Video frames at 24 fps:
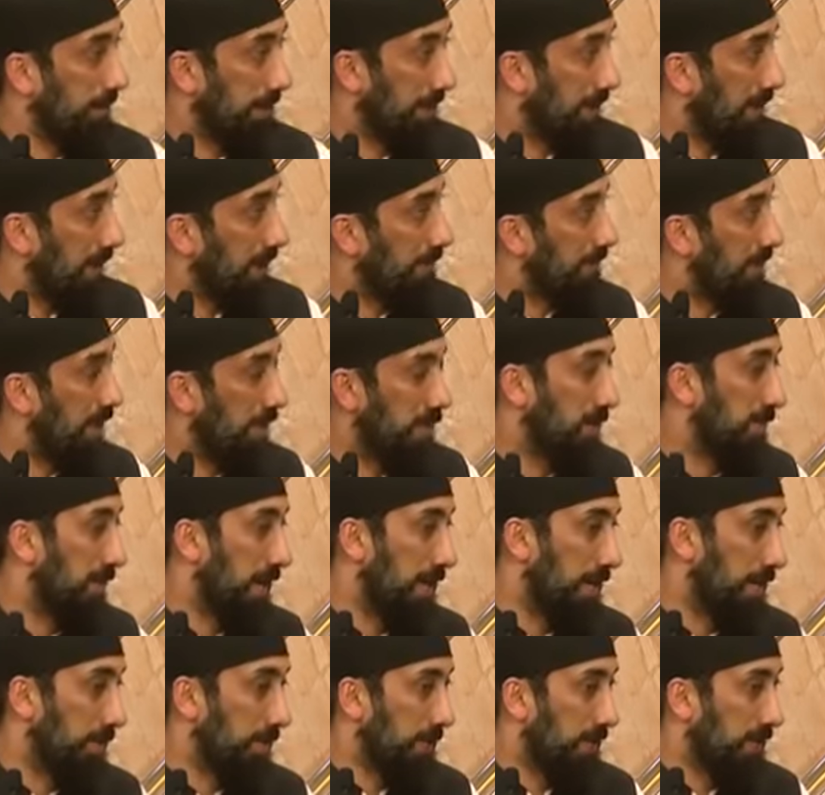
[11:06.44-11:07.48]
I mean, Cape Town, in
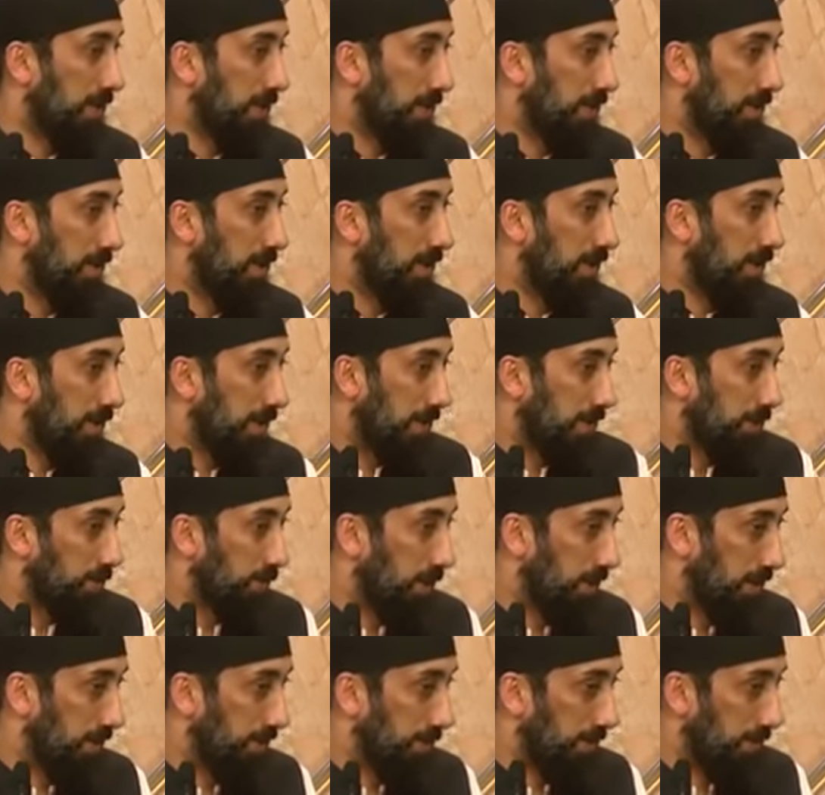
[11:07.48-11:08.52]
my opinion, is
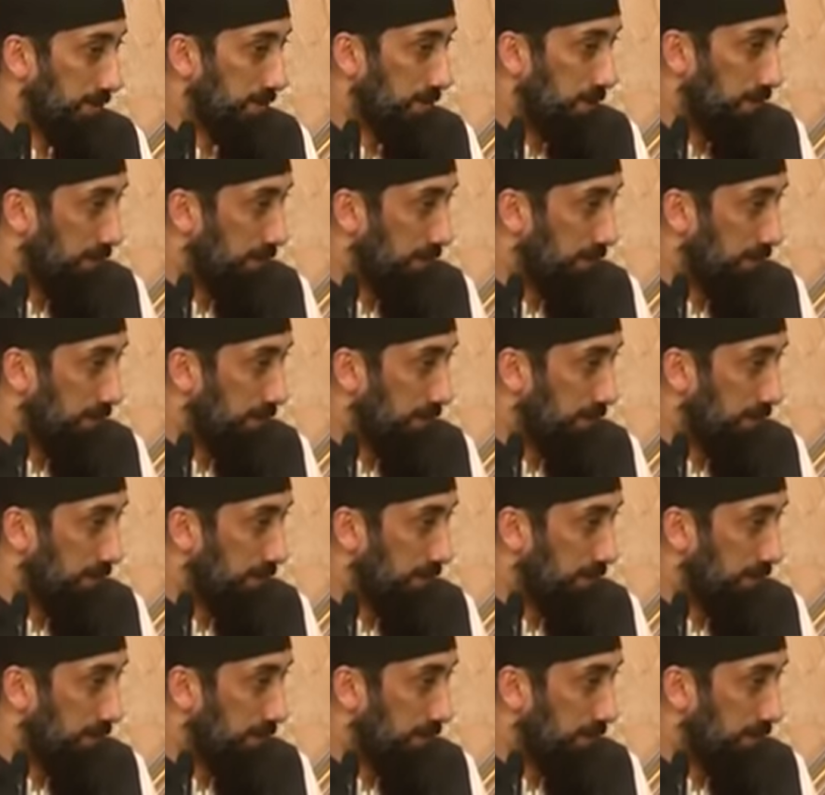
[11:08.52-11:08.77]
one of the most